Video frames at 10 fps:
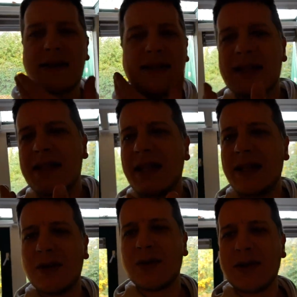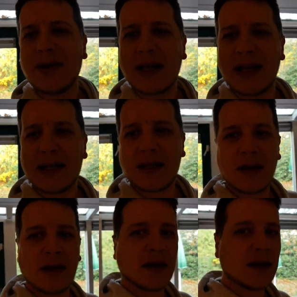This thing though, look at it,
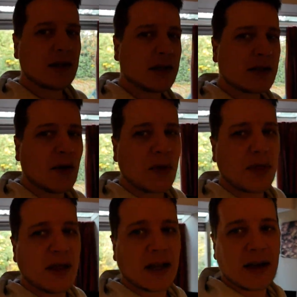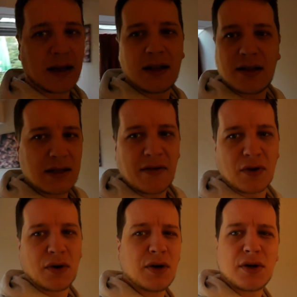so thick, and it doesn't even
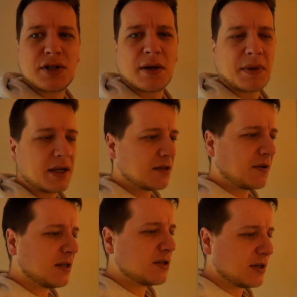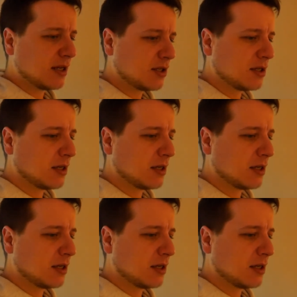hurt or something, it's very straight.